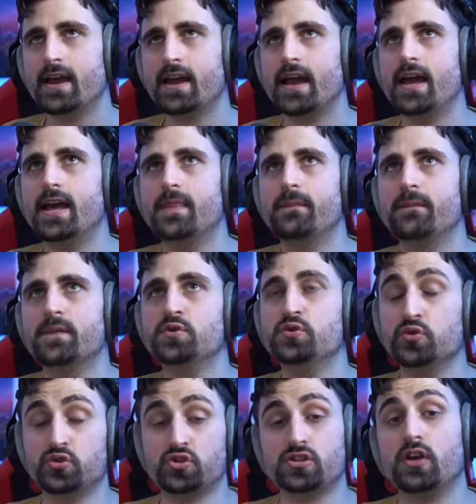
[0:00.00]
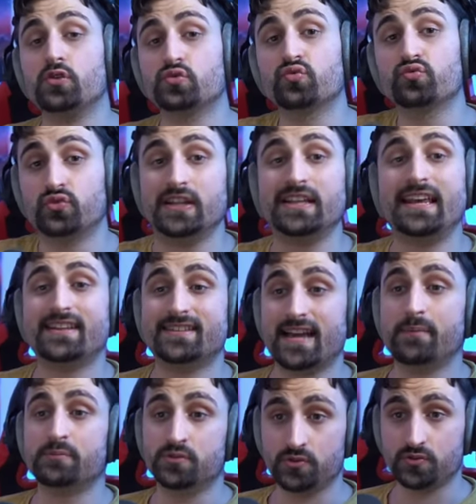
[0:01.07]
and you start to really
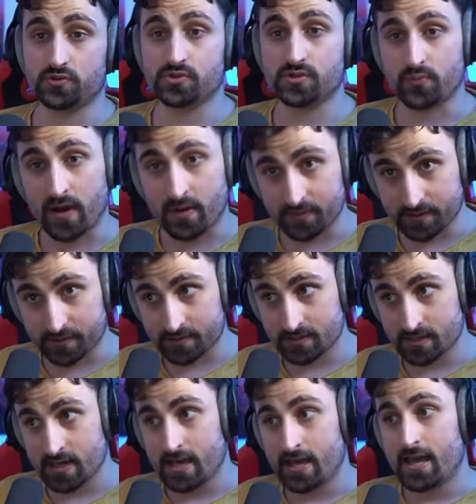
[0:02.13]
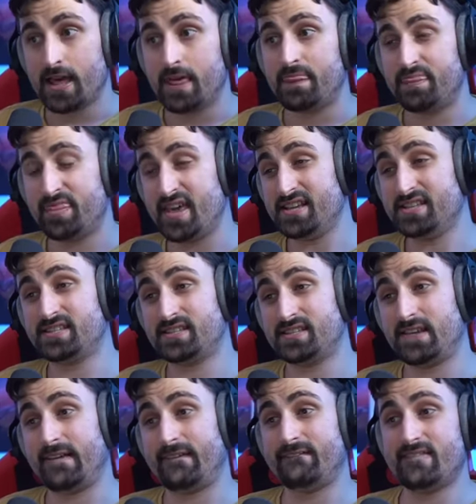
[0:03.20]
adapt to your surroundings. This
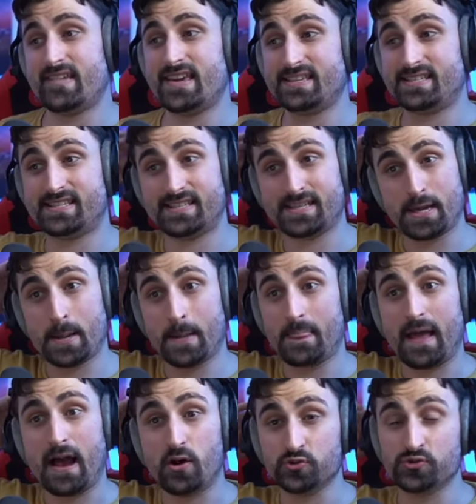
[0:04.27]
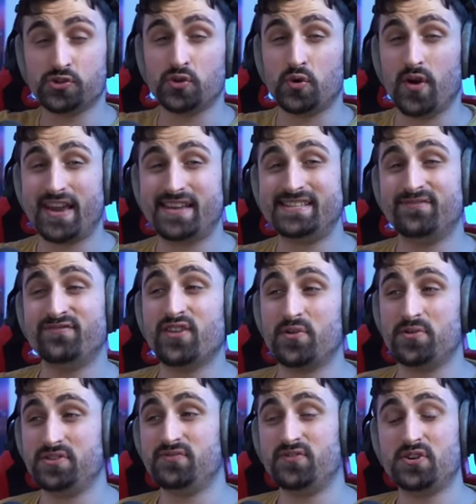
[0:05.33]
is also a
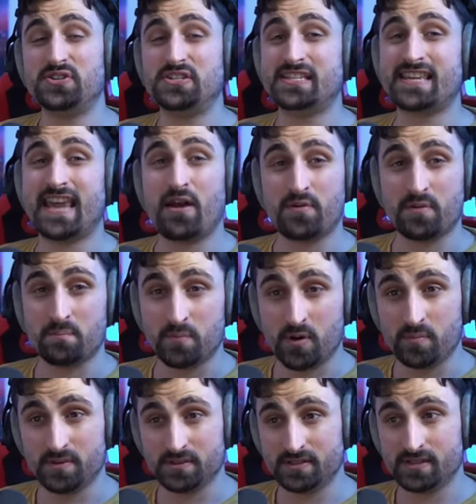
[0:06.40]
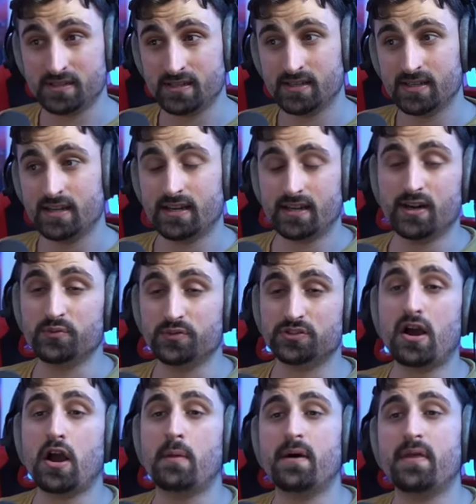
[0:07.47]
very, very scary moment. Uh, we'll
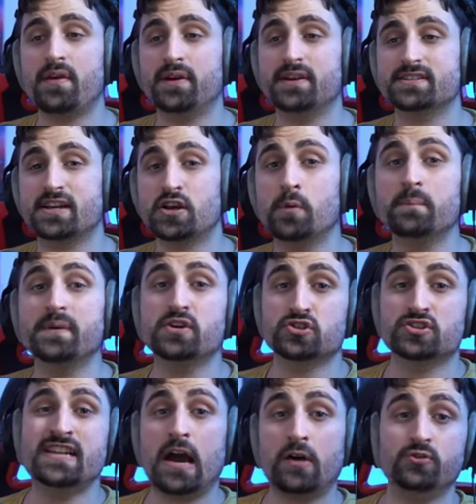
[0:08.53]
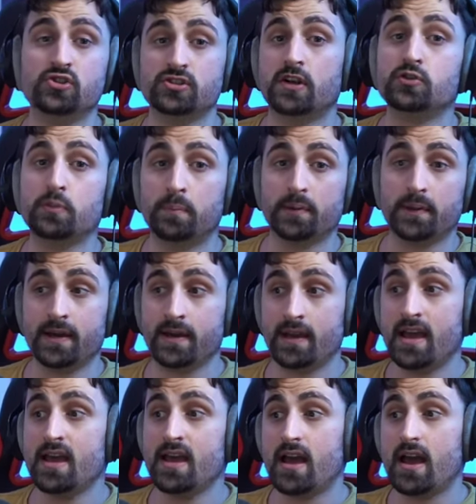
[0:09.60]
talk about that in a second because now you start to play
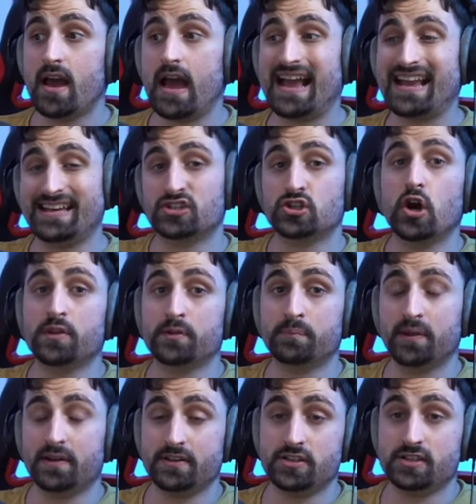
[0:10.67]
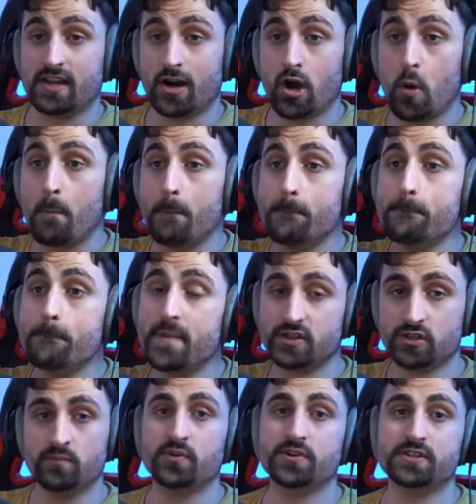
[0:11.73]
against other players that are
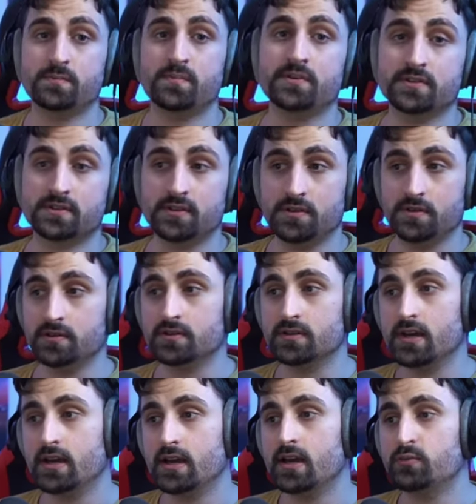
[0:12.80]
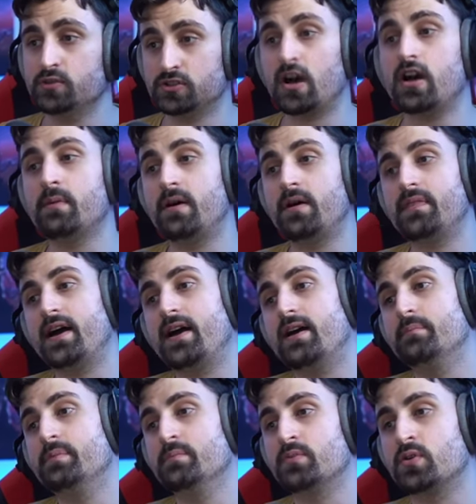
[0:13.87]
much more experienced than you. We'll talk about that a
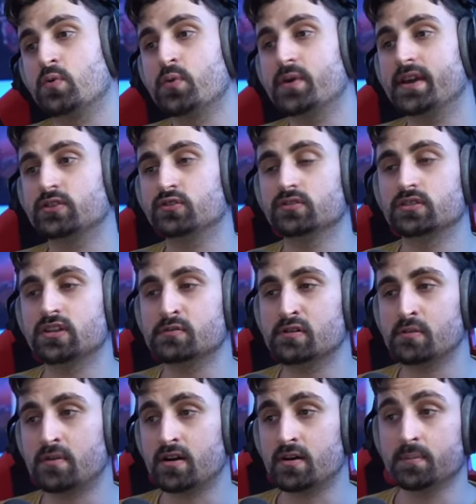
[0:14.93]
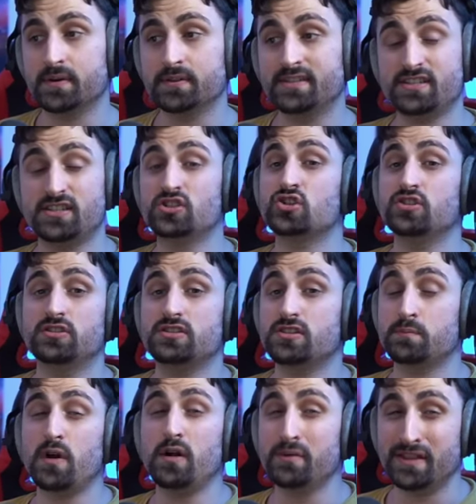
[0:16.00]
bit more when we get to the top of MR, but this is this is
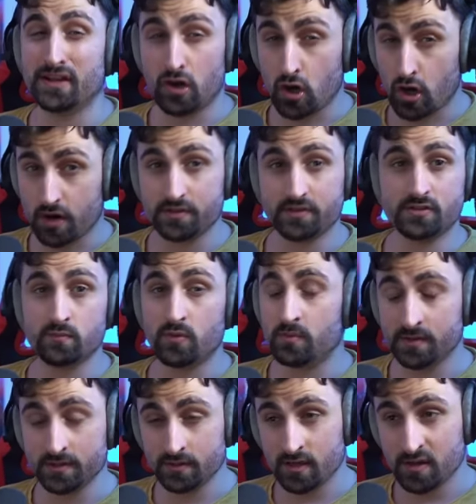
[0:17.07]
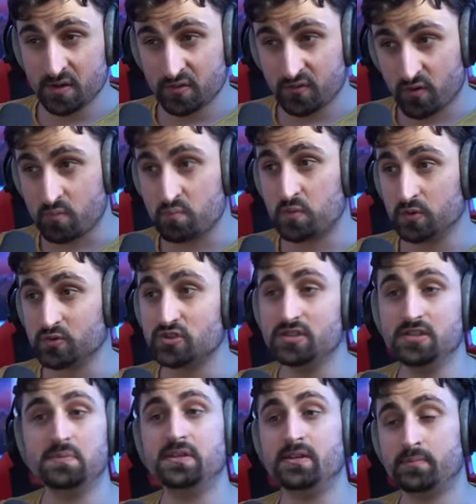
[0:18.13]
probably the hardest moment for most
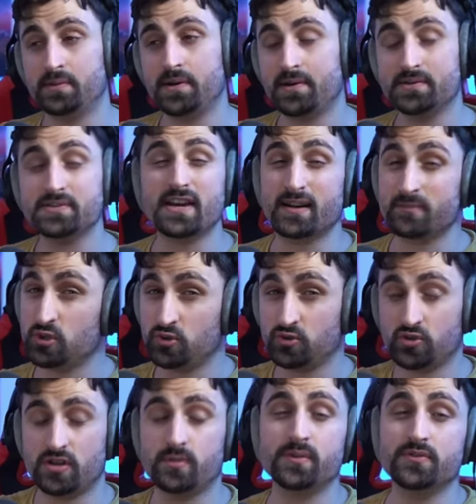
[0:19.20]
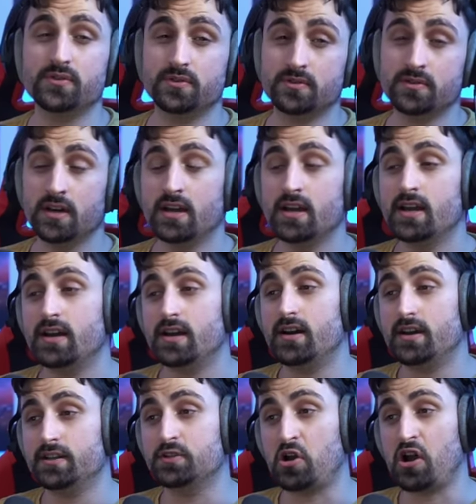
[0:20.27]
DBD players, and I'm sure some of you uh,
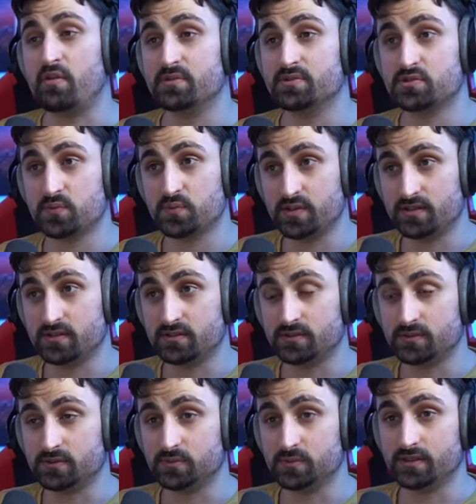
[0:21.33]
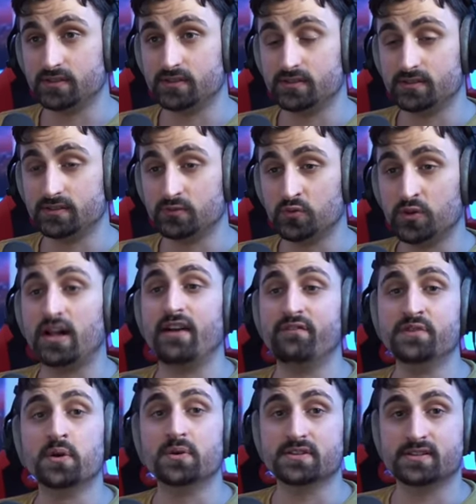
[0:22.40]
in the comments will will will have
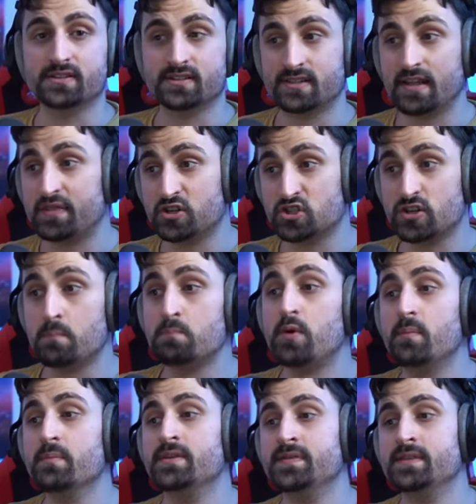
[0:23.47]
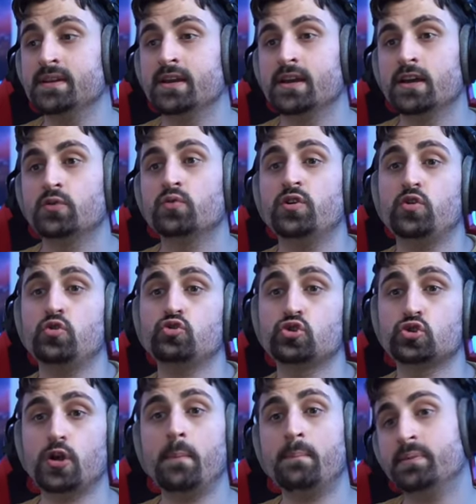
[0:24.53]
noticed this that there's a moment where you
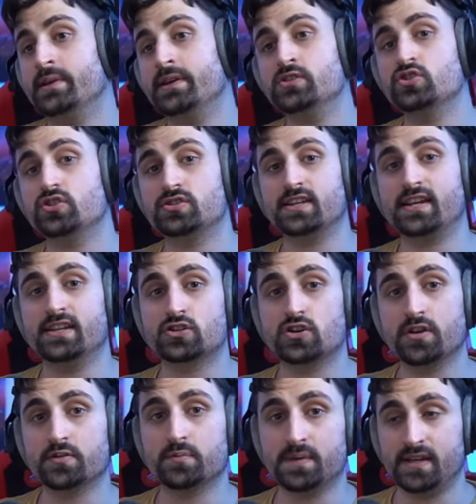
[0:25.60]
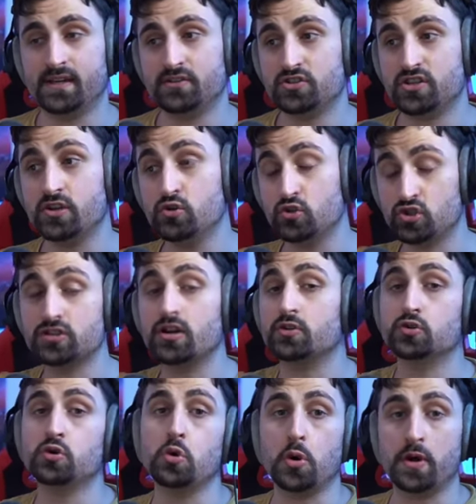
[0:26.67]
stop playing just against other beginners and you start
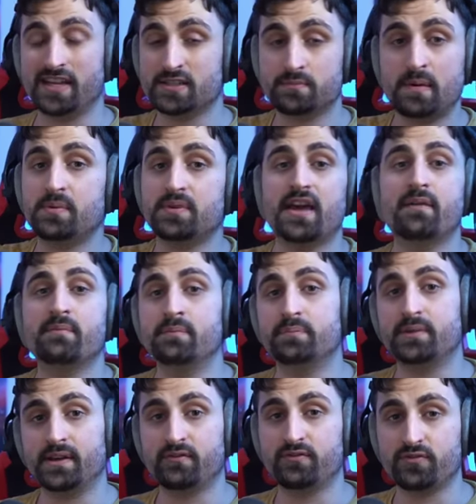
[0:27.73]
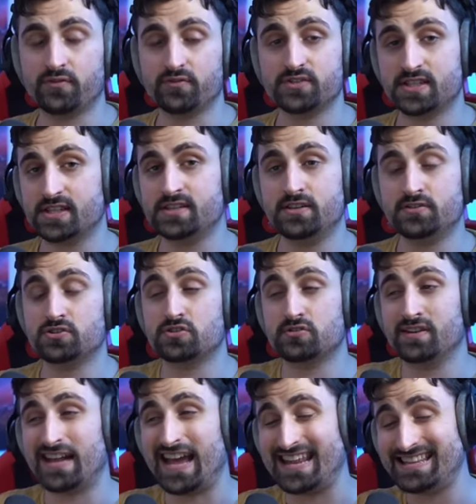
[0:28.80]
to go against people that have been playing for six years
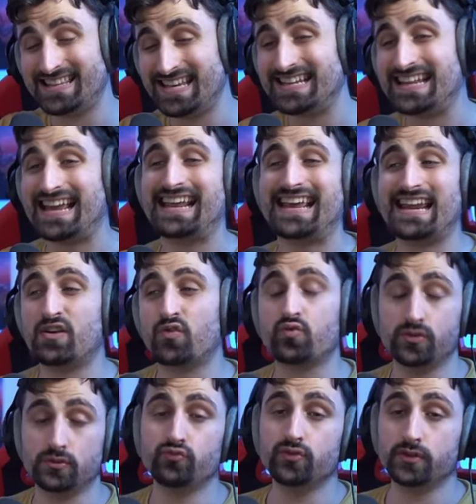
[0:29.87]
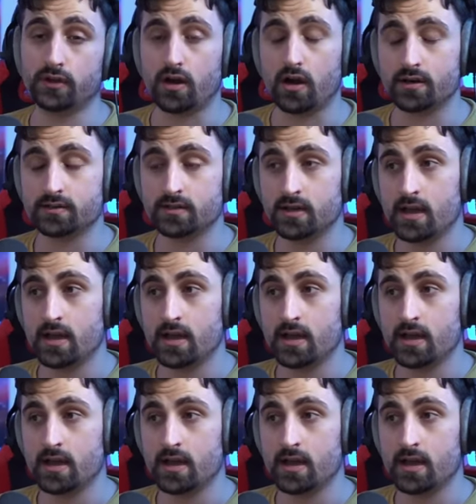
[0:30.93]
straight, and it can get really really hard.